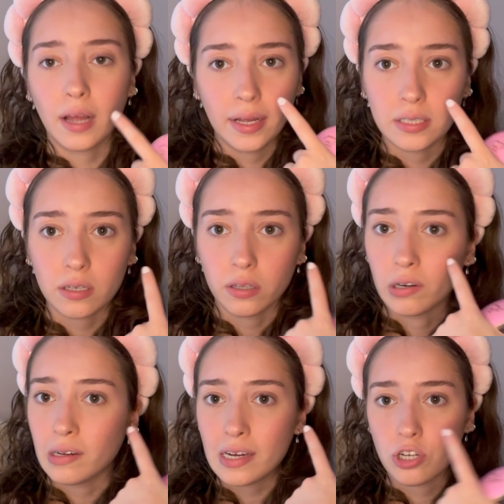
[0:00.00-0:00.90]
It's
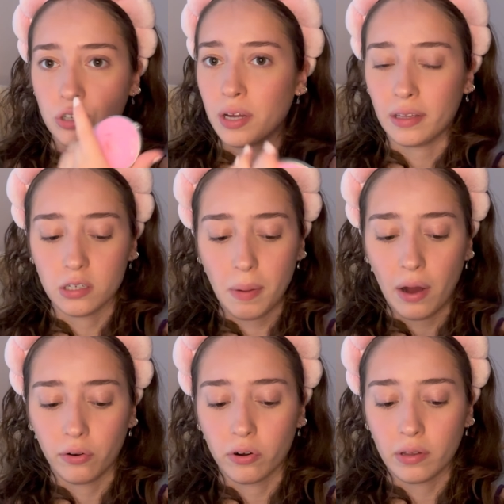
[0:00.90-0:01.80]
literally just like this
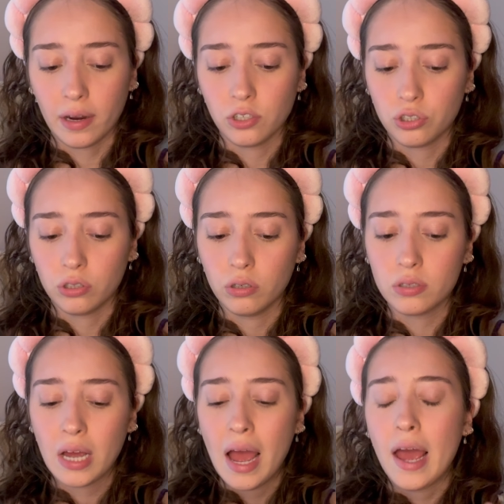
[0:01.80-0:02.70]
powder that I just
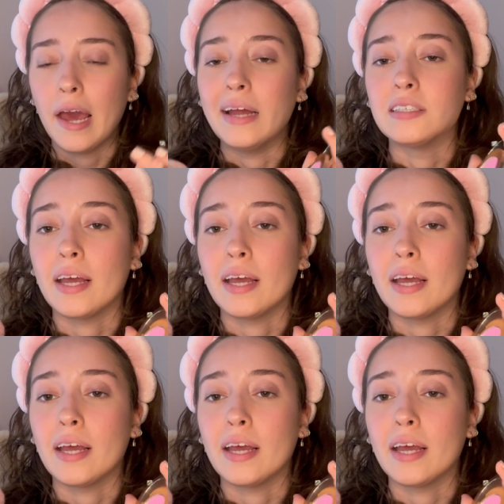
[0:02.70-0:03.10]
used. It's